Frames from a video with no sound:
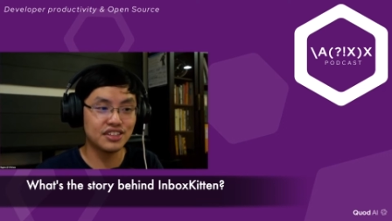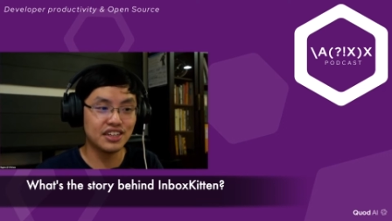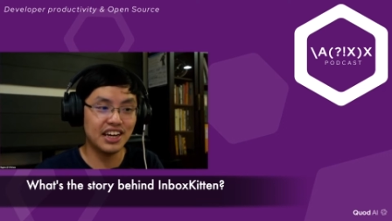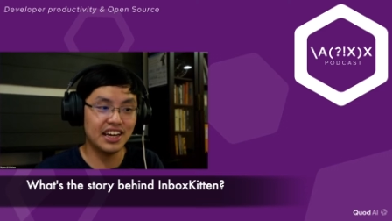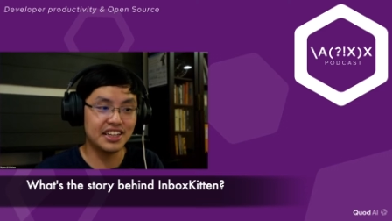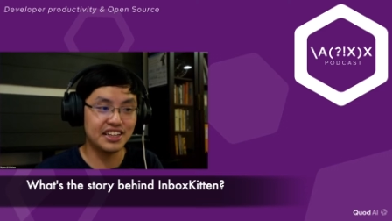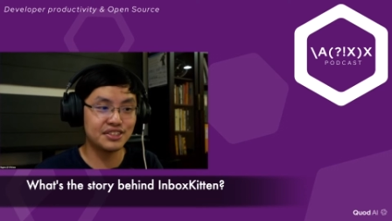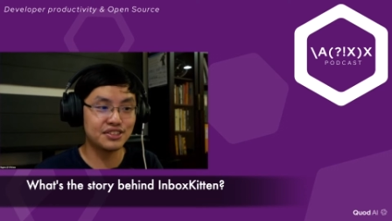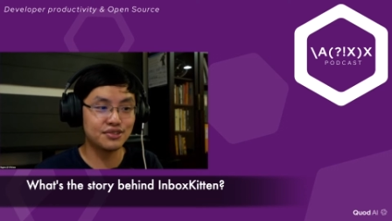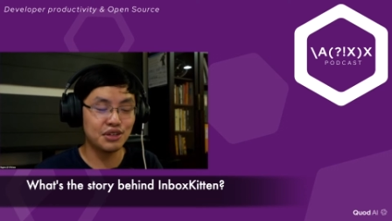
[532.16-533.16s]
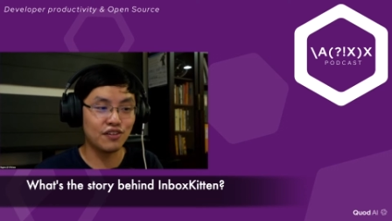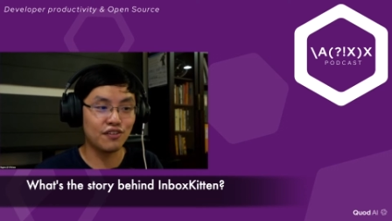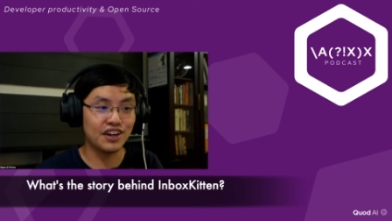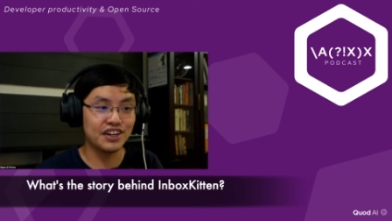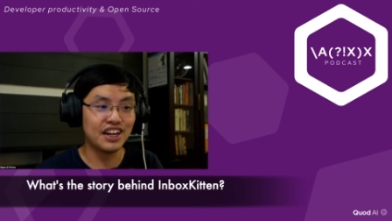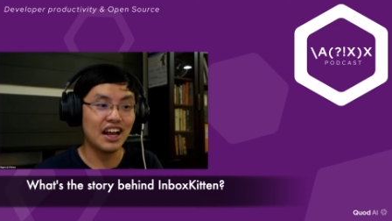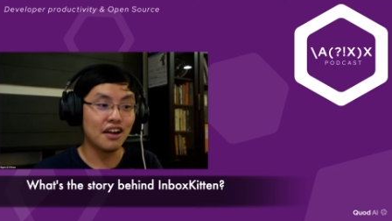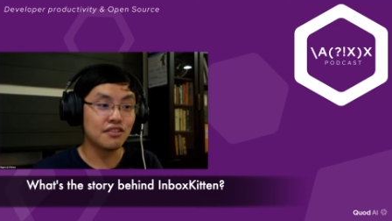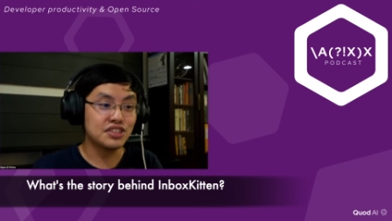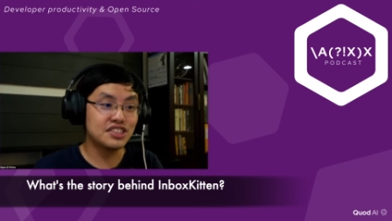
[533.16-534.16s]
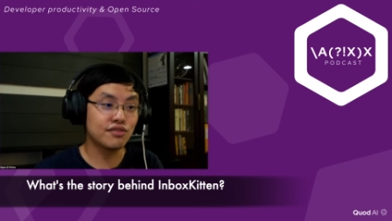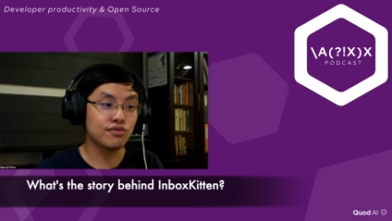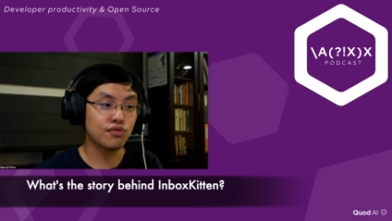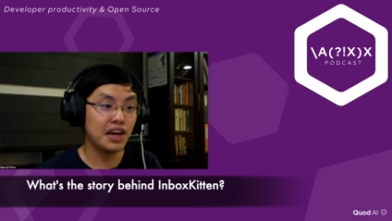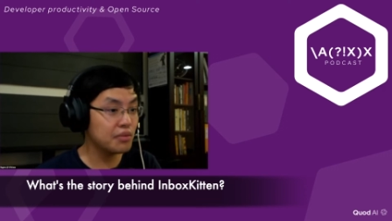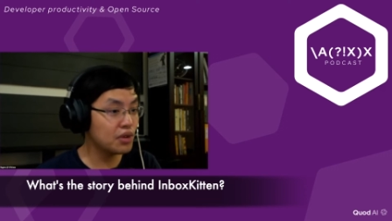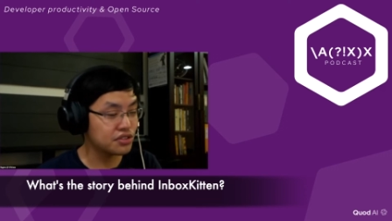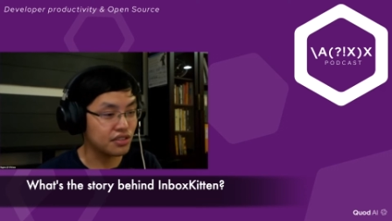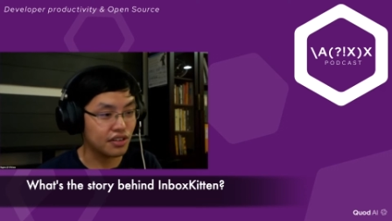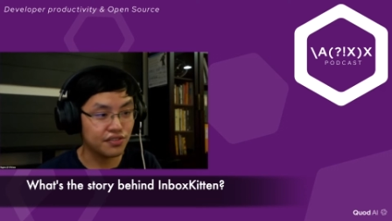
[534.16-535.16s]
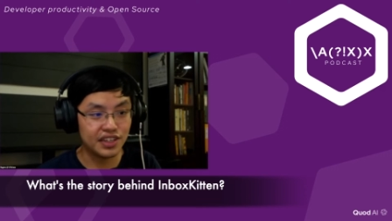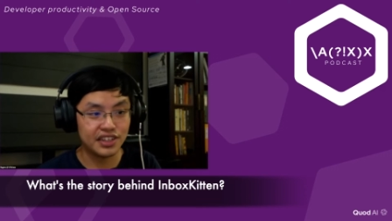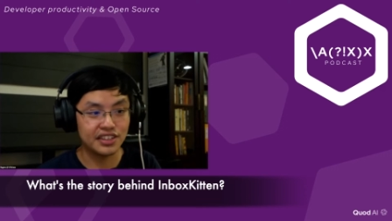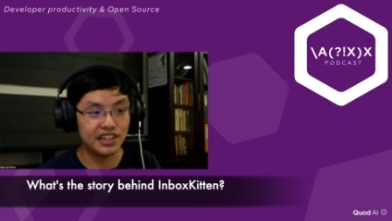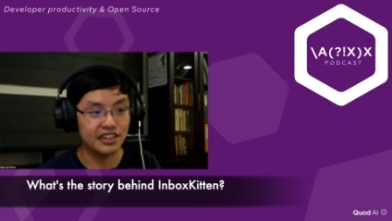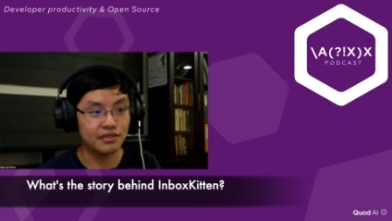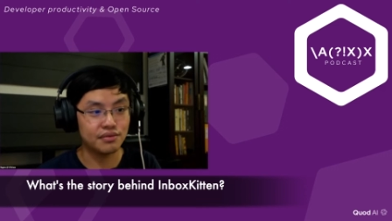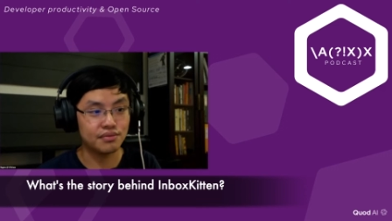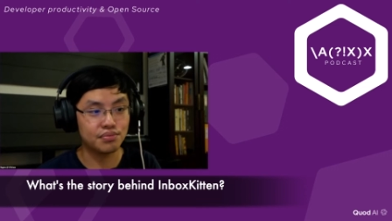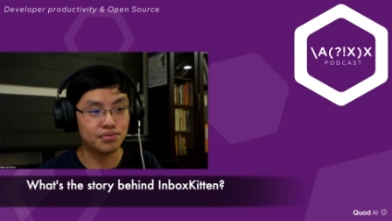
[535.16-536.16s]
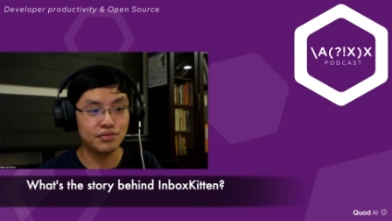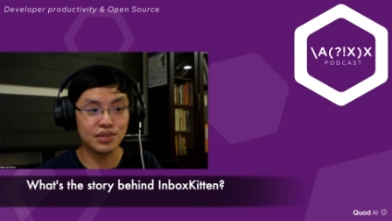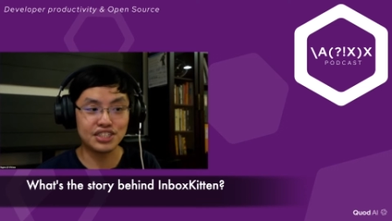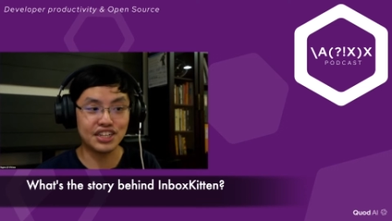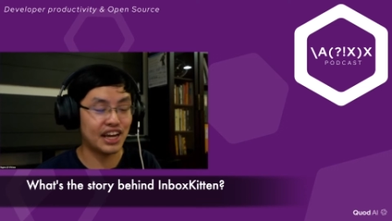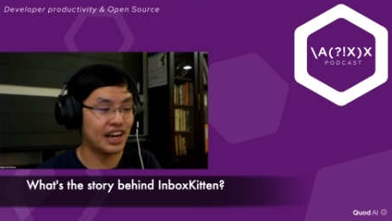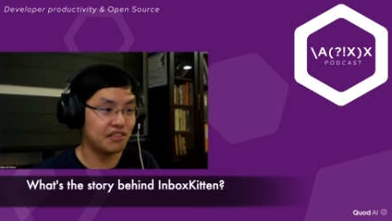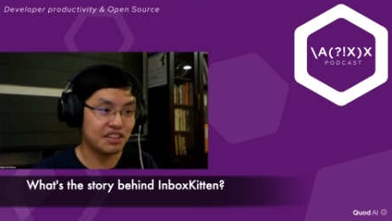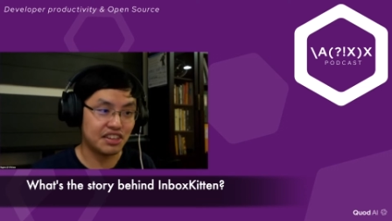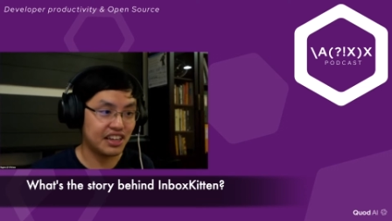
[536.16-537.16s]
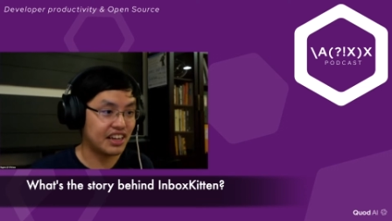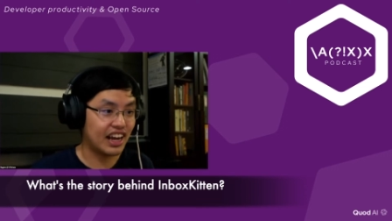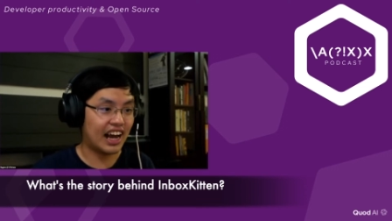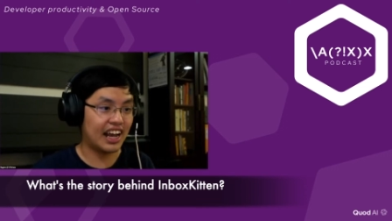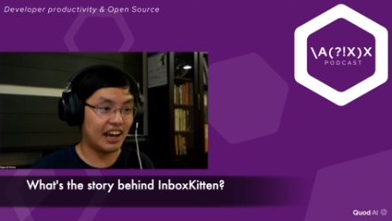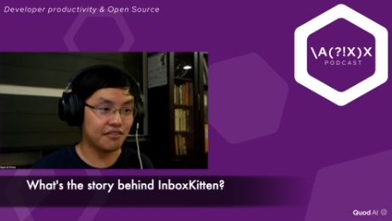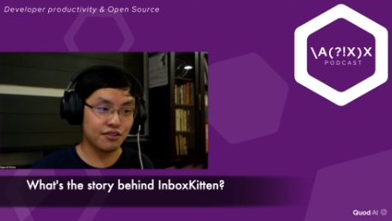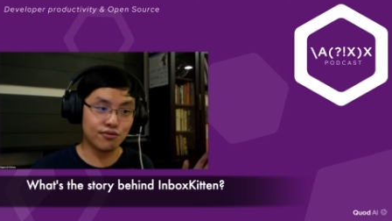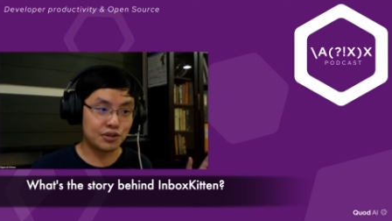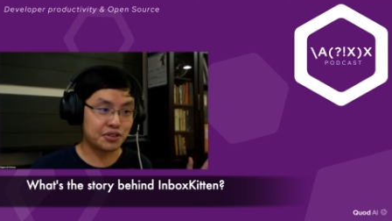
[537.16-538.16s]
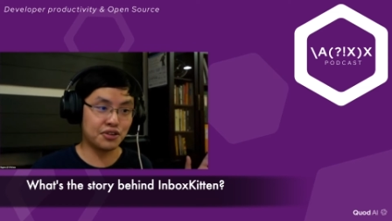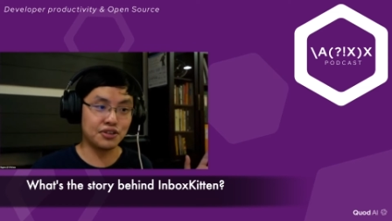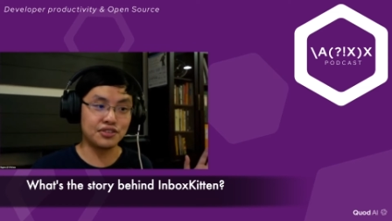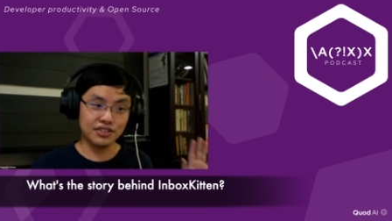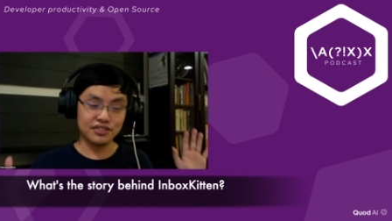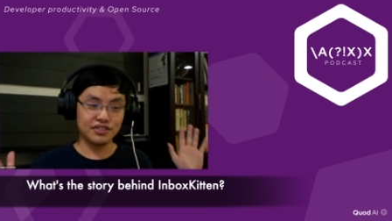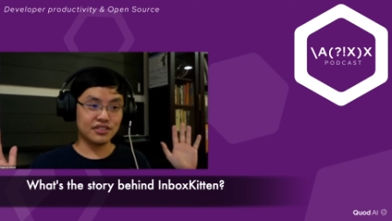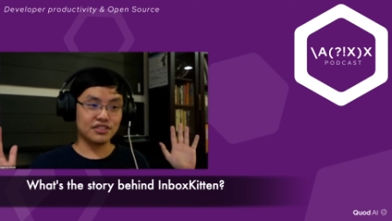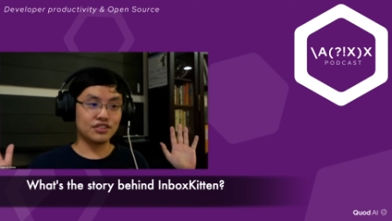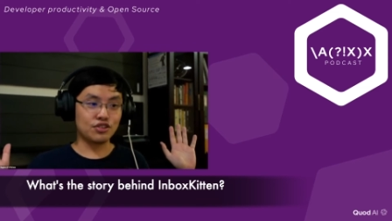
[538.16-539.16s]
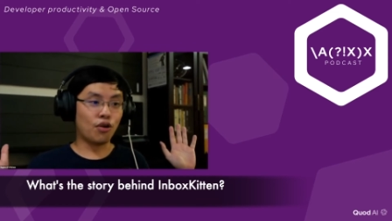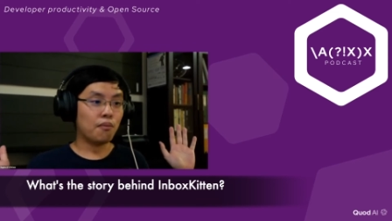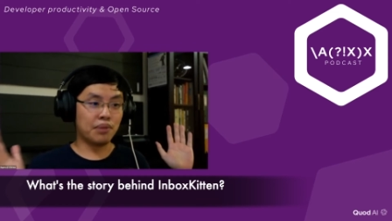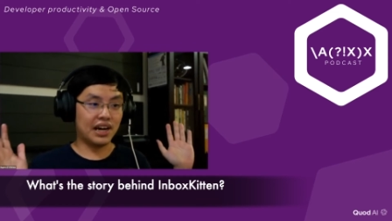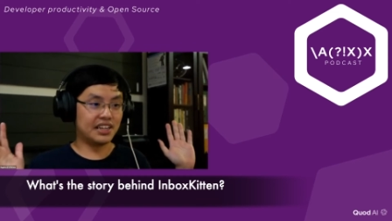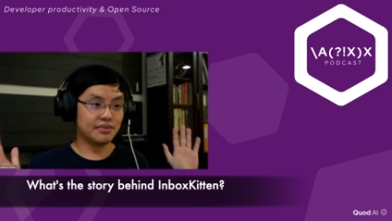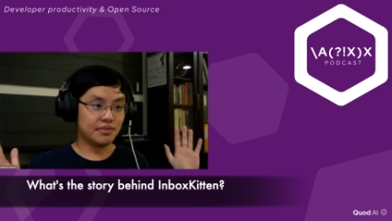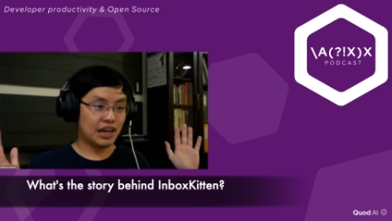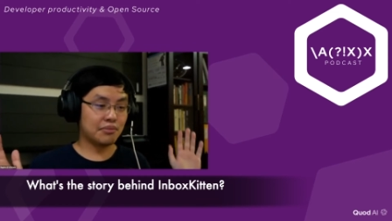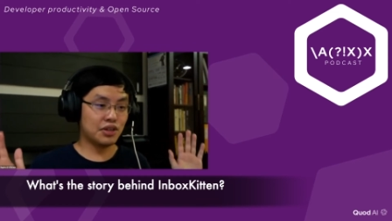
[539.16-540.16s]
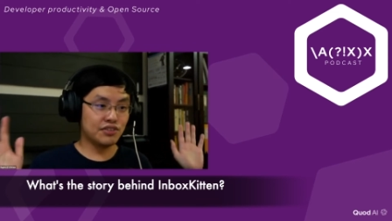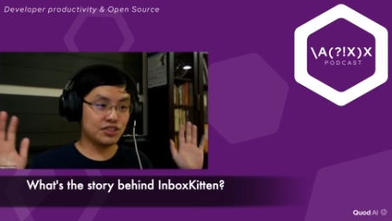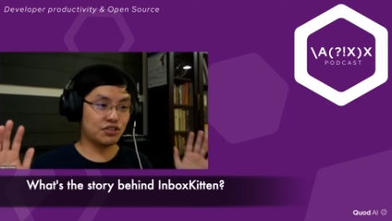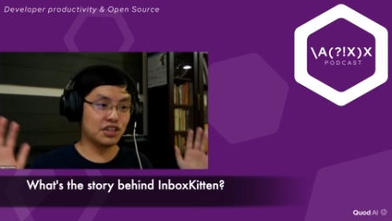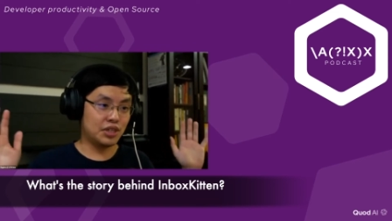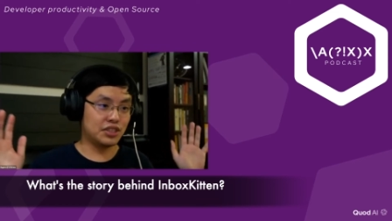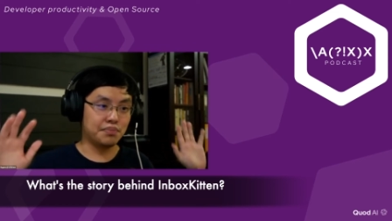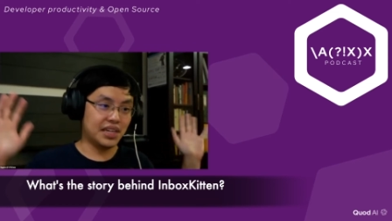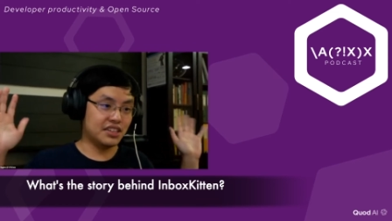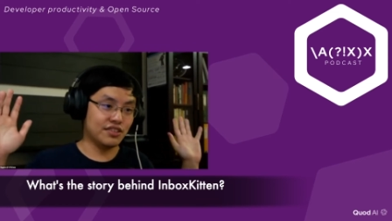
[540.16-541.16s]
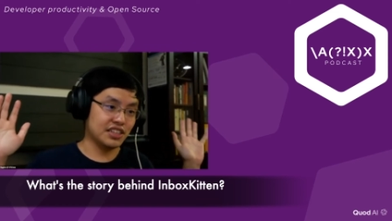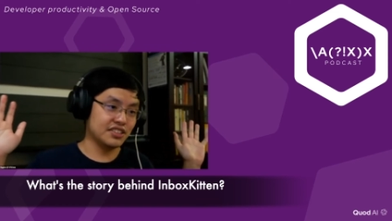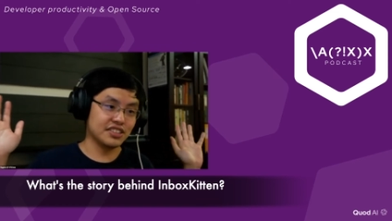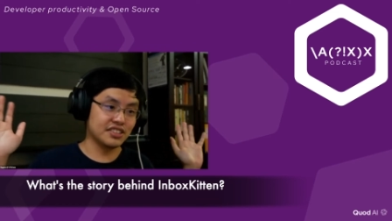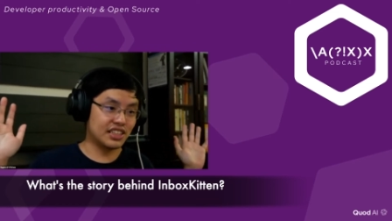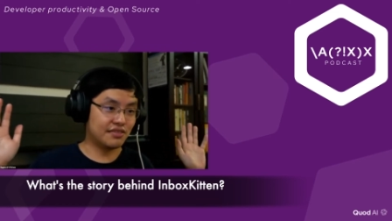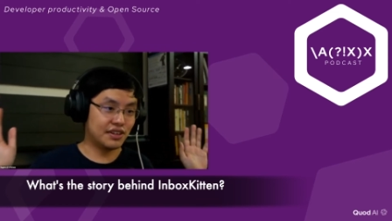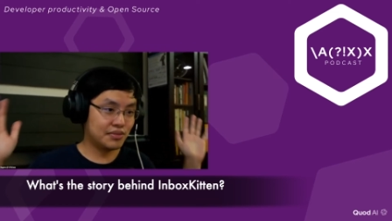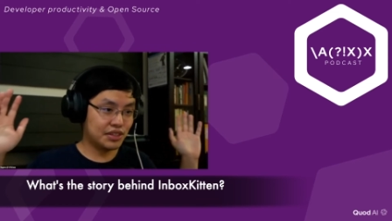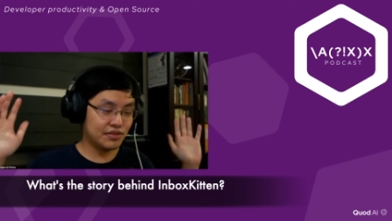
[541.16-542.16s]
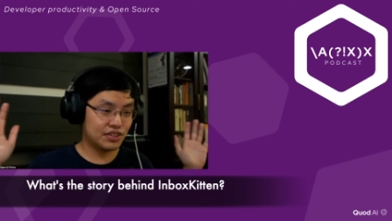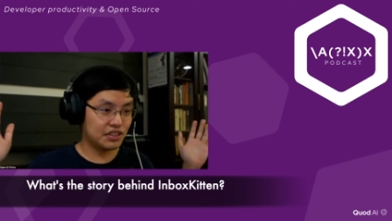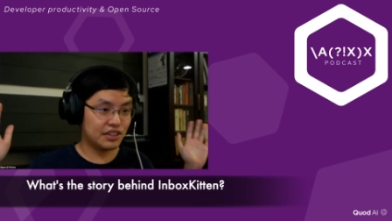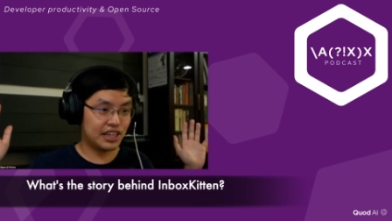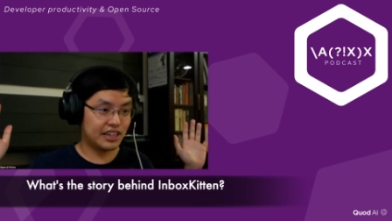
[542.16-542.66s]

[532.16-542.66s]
hey, let's just do it for fun, receive way more traffic than pretty much everything I ever worked on combined. I'm not even talking about the paid Uilicious stuff. I'm even talking about like